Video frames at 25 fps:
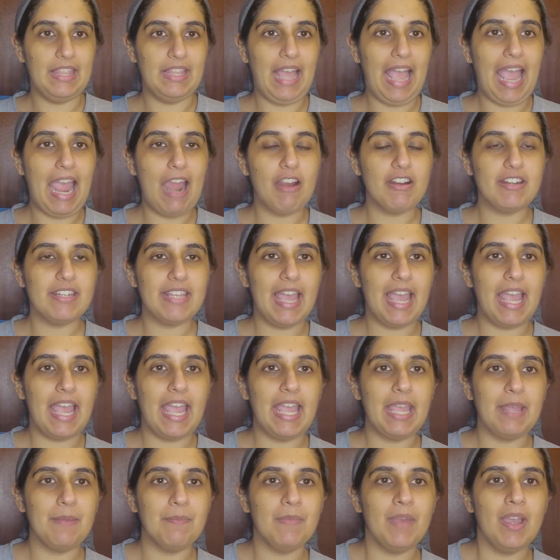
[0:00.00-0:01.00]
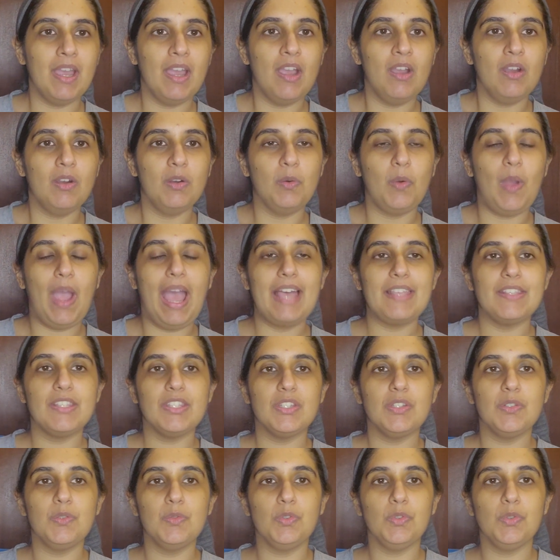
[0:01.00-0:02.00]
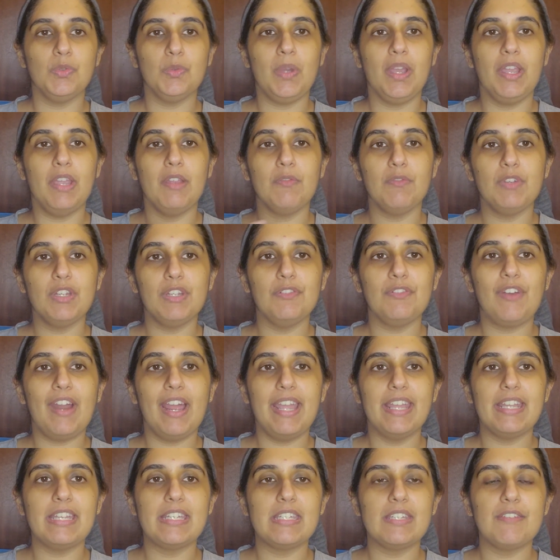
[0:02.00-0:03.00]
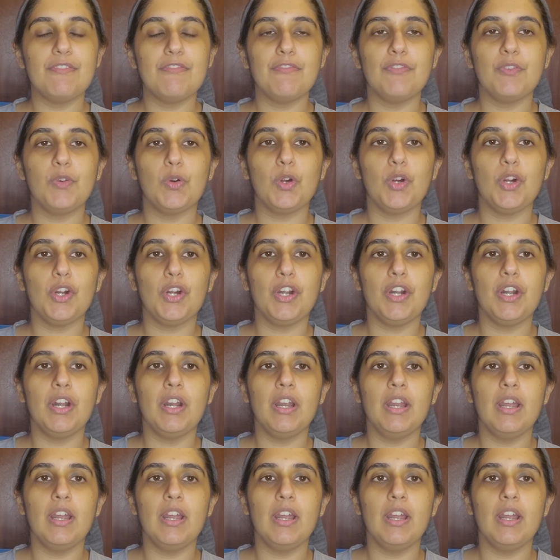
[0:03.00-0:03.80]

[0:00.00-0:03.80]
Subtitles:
our time who has to do a rewrite for